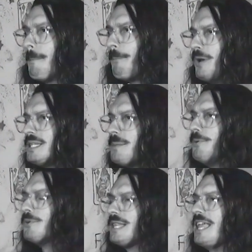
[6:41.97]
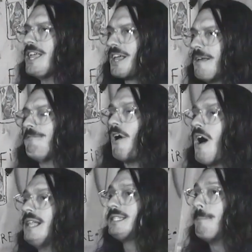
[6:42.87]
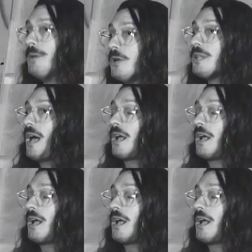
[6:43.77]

the principles that you're going to find to build